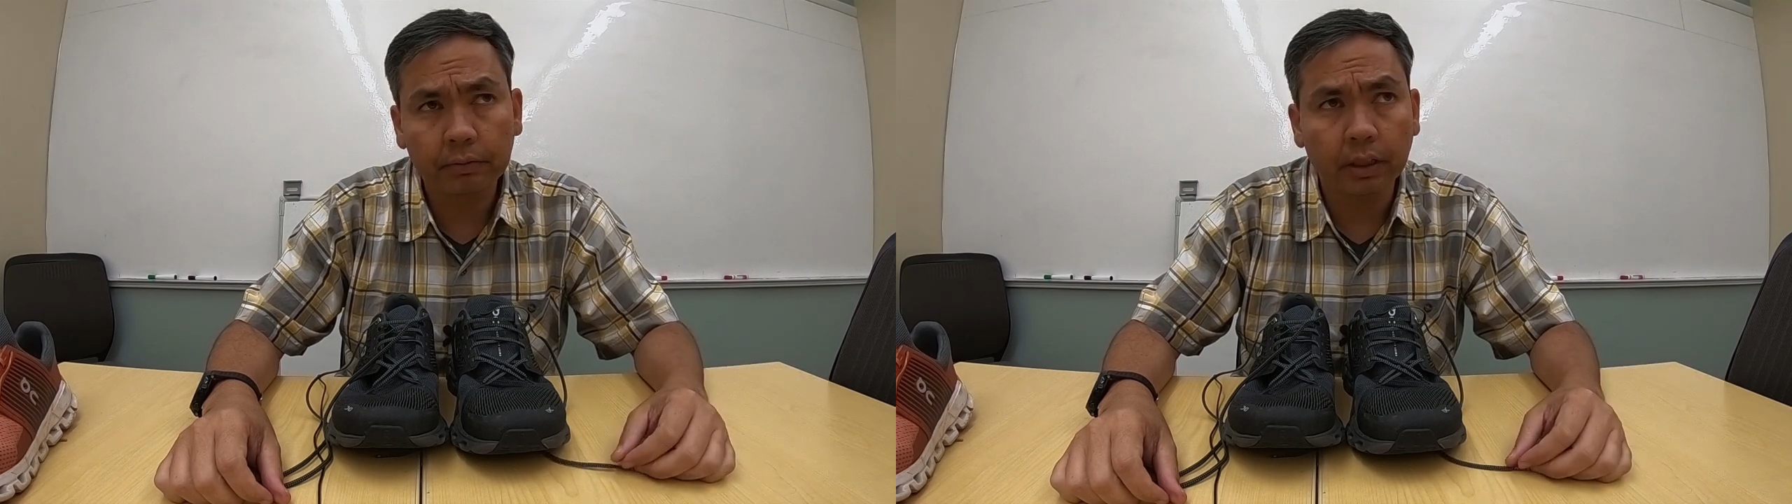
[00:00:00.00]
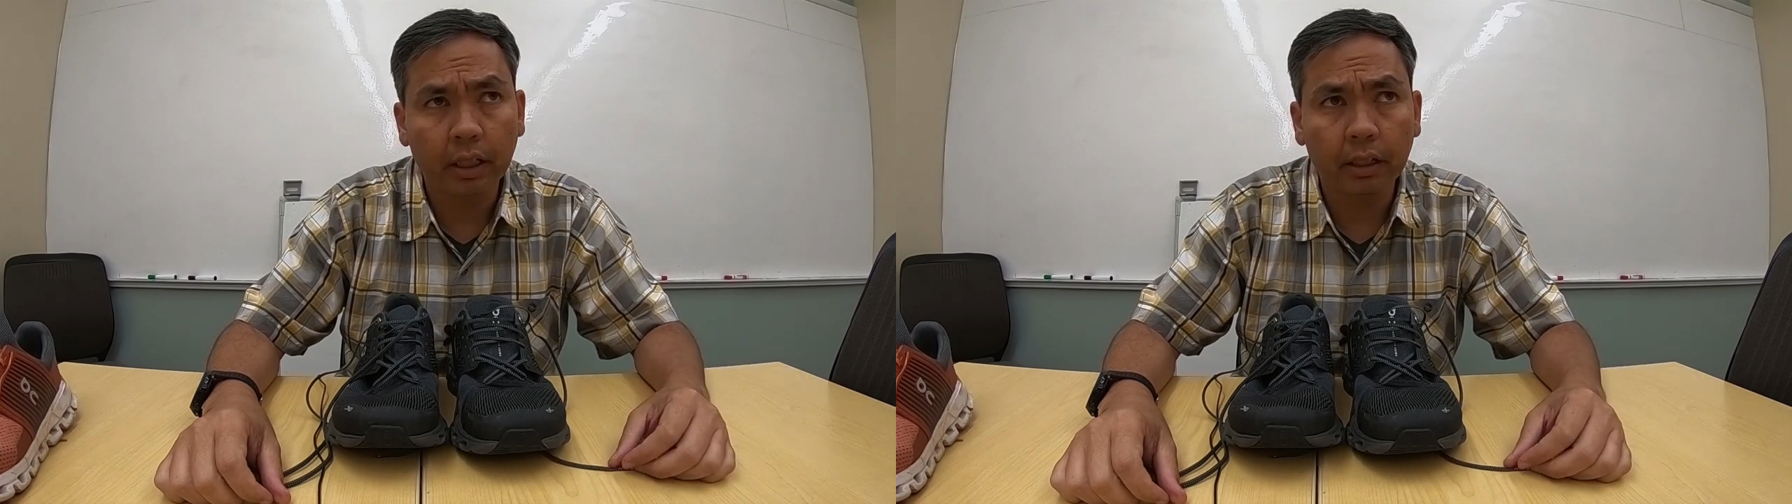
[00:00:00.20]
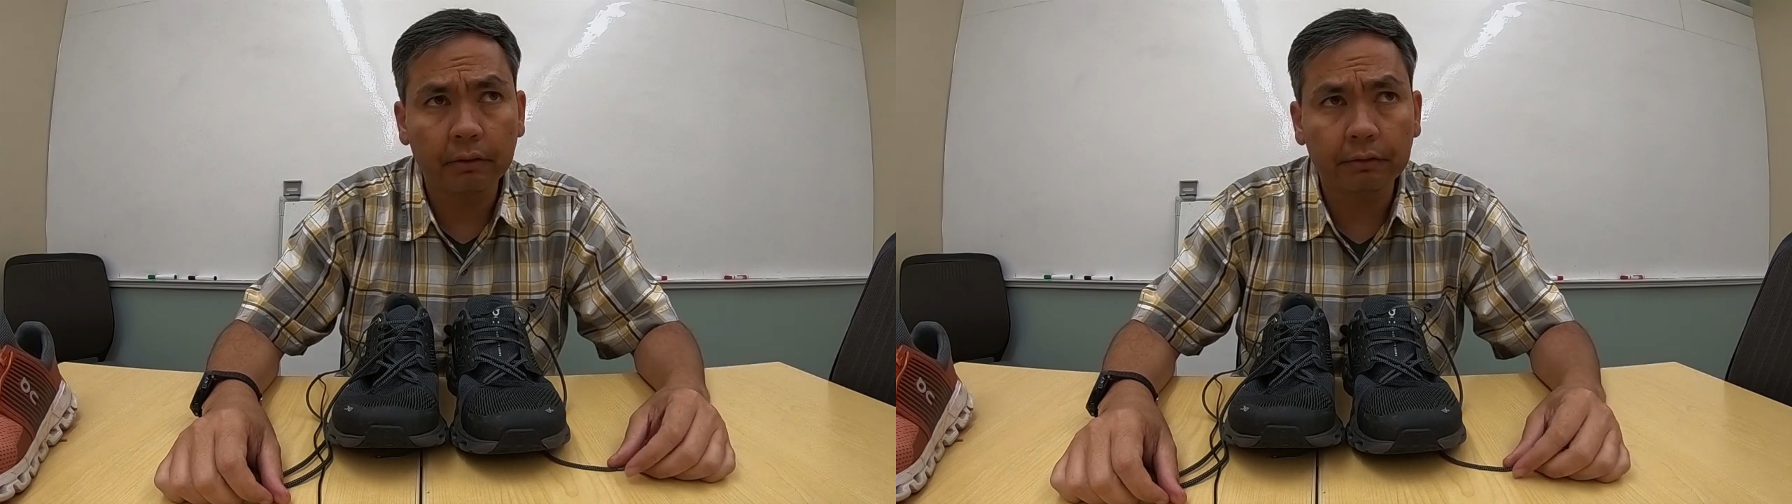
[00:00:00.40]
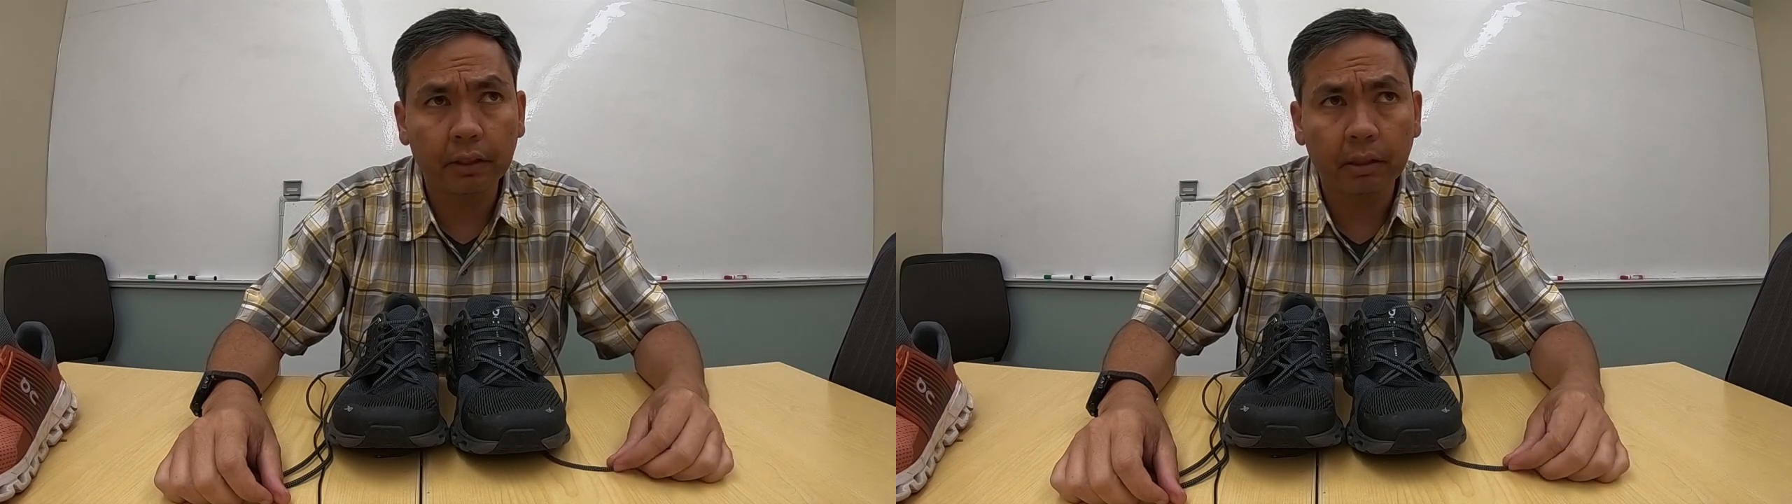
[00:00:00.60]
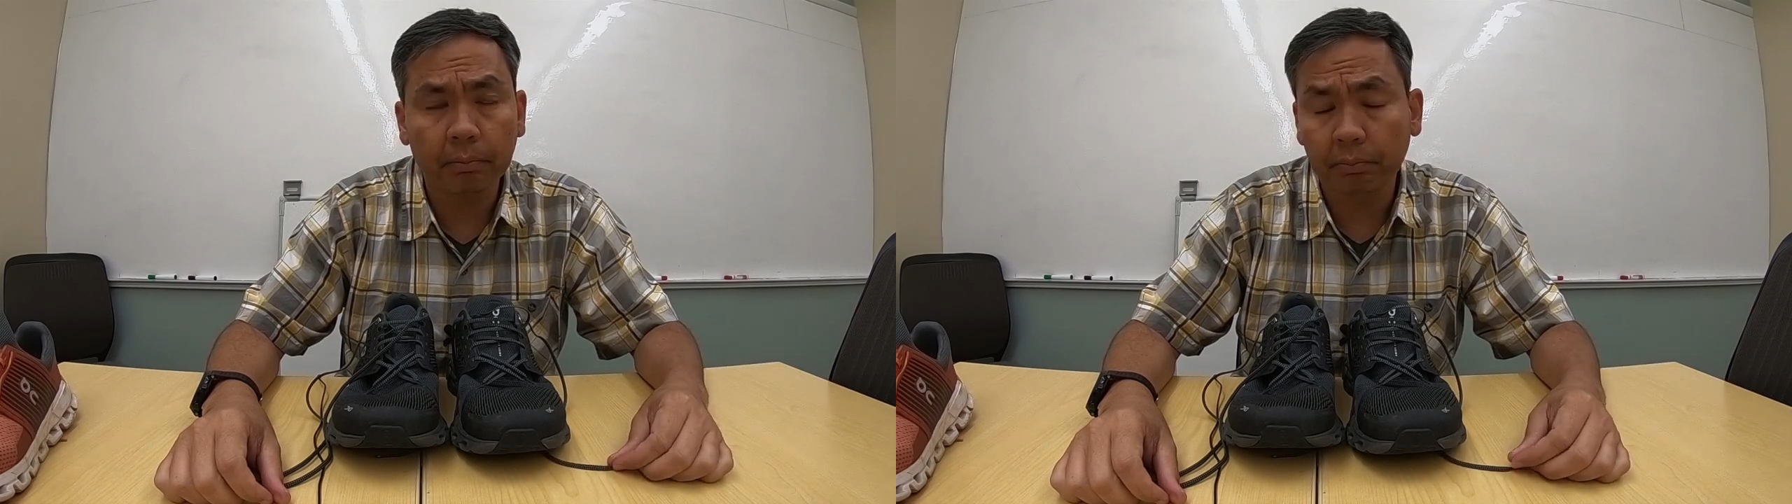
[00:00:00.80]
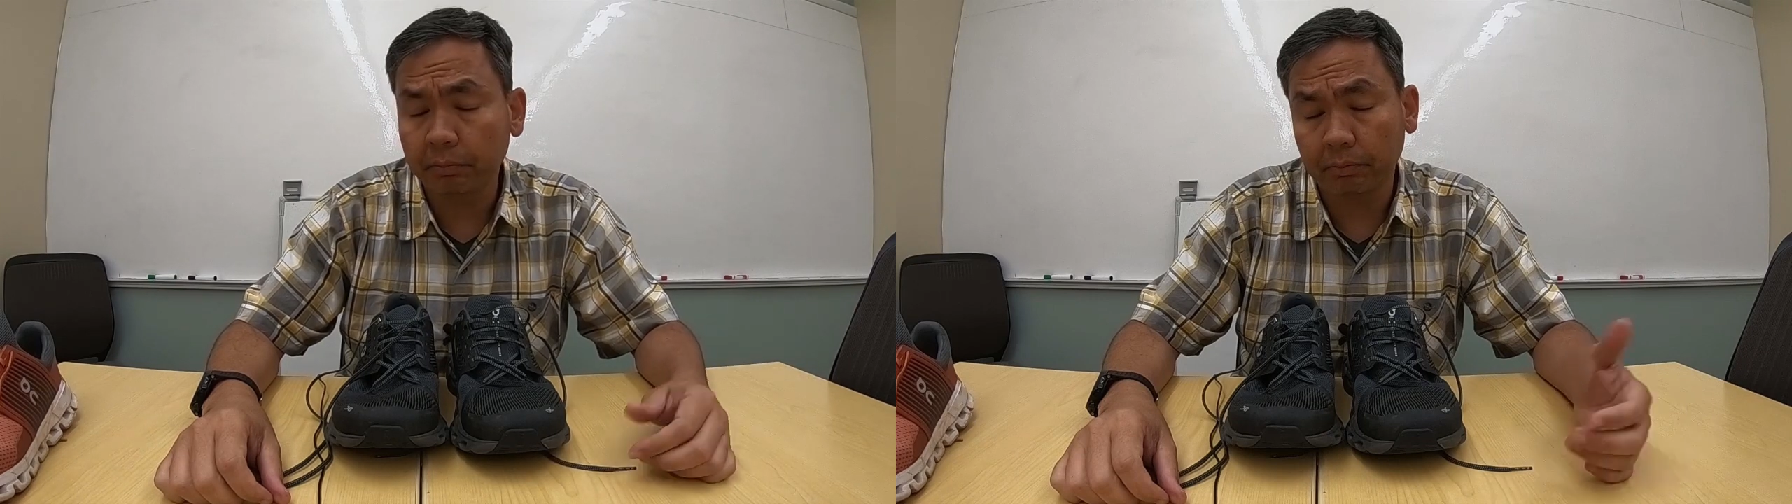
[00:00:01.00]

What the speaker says: from